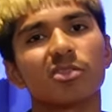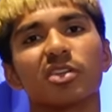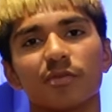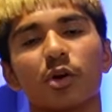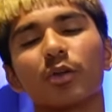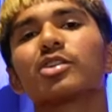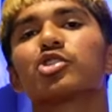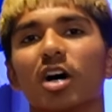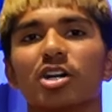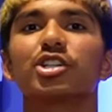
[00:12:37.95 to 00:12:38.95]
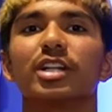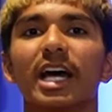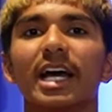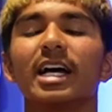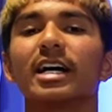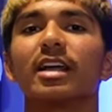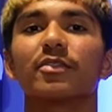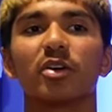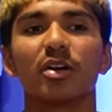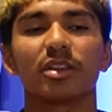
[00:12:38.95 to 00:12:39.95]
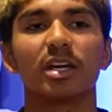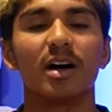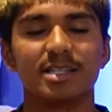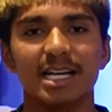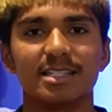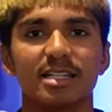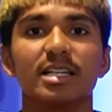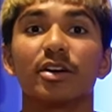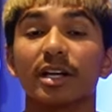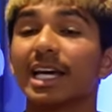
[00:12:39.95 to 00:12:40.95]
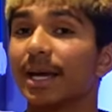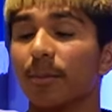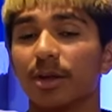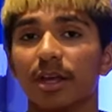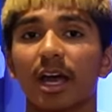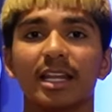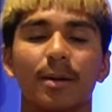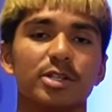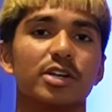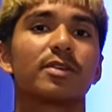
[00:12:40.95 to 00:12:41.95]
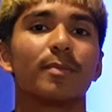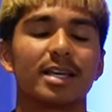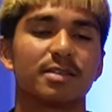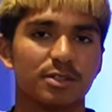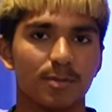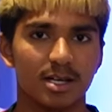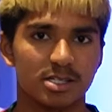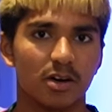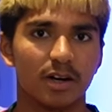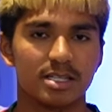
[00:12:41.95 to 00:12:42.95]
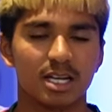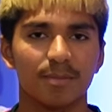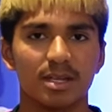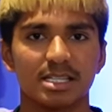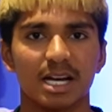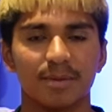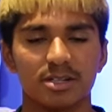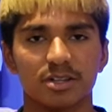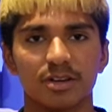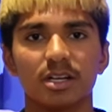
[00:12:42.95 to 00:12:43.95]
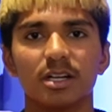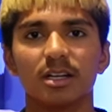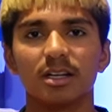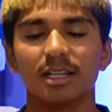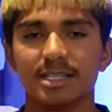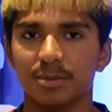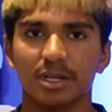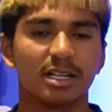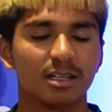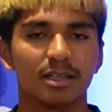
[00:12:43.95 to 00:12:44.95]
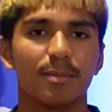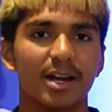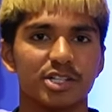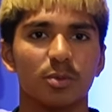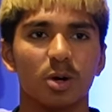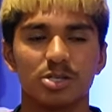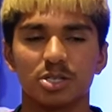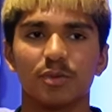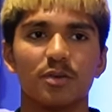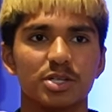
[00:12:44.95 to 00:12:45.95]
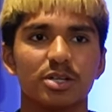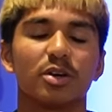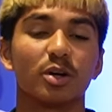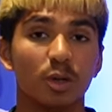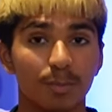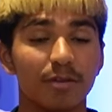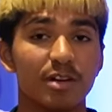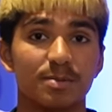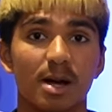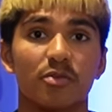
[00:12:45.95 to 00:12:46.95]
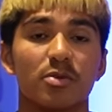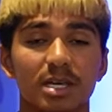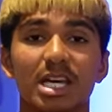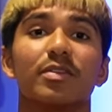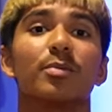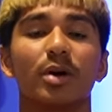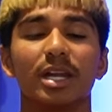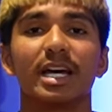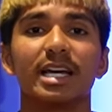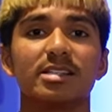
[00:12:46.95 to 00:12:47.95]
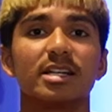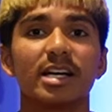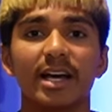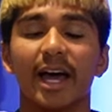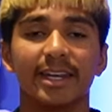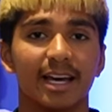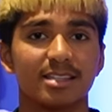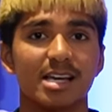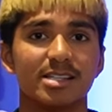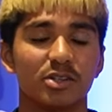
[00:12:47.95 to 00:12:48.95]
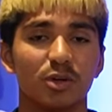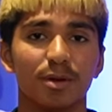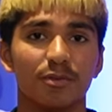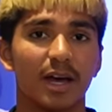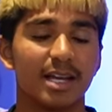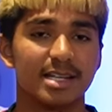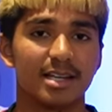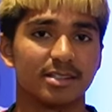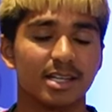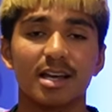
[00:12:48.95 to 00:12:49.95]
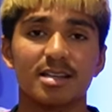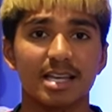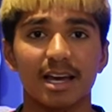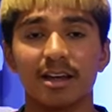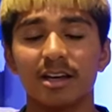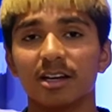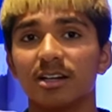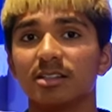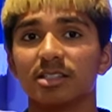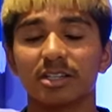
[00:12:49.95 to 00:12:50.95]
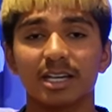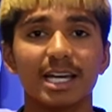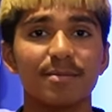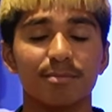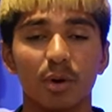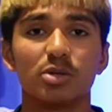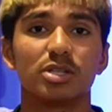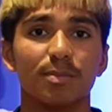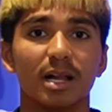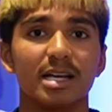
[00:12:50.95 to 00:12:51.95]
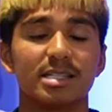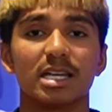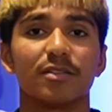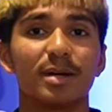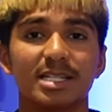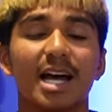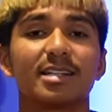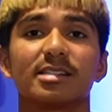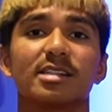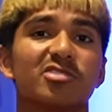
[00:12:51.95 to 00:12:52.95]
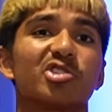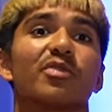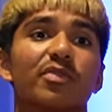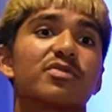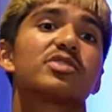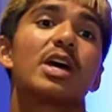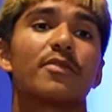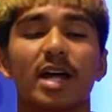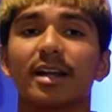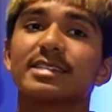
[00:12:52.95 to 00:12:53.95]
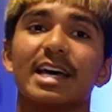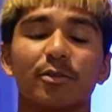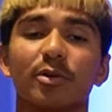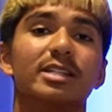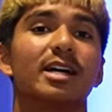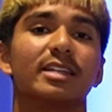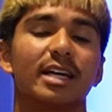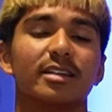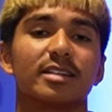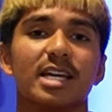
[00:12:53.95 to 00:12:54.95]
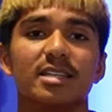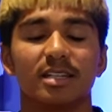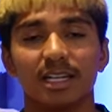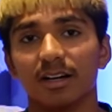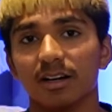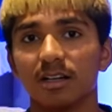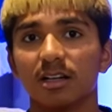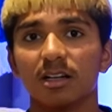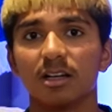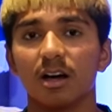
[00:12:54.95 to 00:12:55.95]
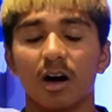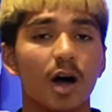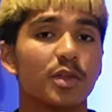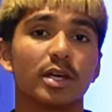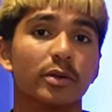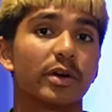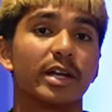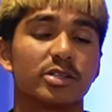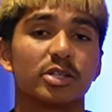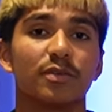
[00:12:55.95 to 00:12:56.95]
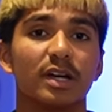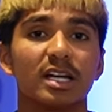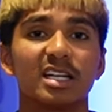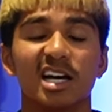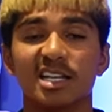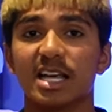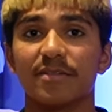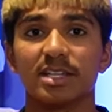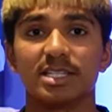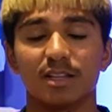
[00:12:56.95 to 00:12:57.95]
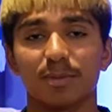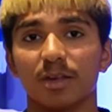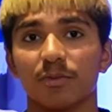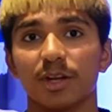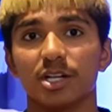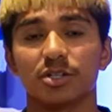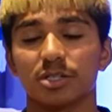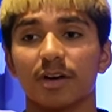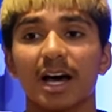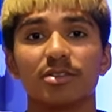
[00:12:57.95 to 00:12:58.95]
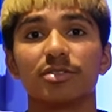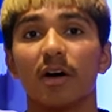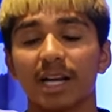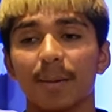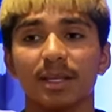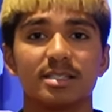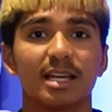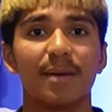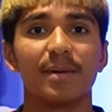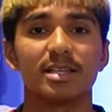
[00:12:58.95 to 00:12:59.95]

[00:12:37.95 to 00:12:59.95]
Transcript: So they've got the structure there. They've got the identity. You've got to keep with it. And that means you have to make some smart signings come the summer. So listen to what the manager wants. You've obviously got big respect for him. Give him what he needs. And next season could be fantastic. Because as I said, you keep most of the players here. If Mateta's in sort of 7 out of 10 of what he's done at the end of the season here, I think you're looking at sort of a 7 or 6th place finish because of how dynamic this team